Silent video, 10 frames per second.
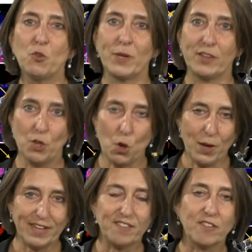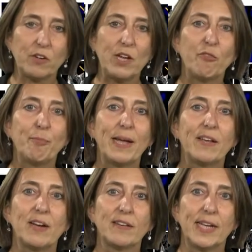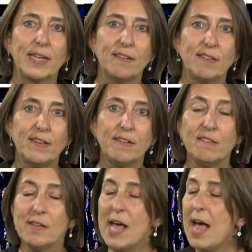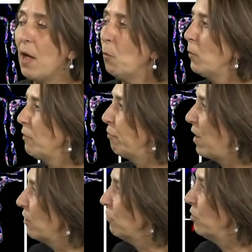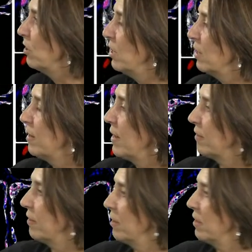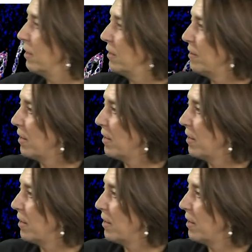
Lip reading: with no history of pancreatic disease, and we found that there